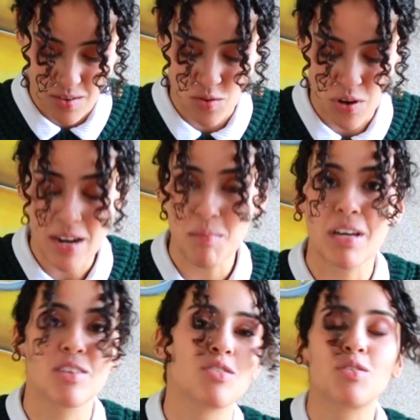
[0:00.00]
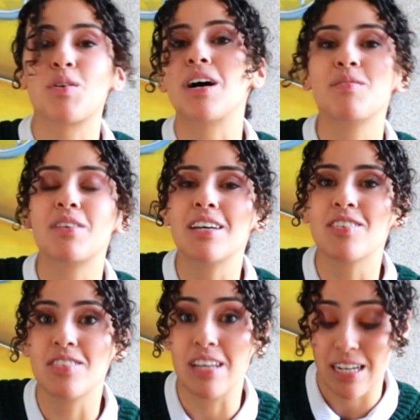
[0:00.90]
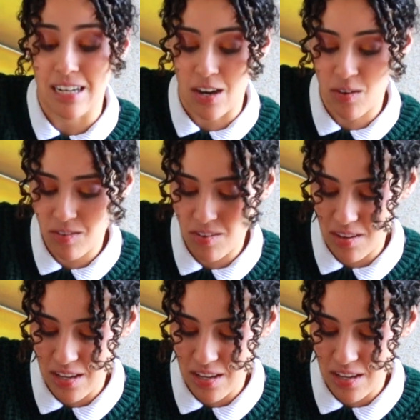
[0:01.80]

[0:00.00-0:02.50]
Try to make a circle out of this, get it out.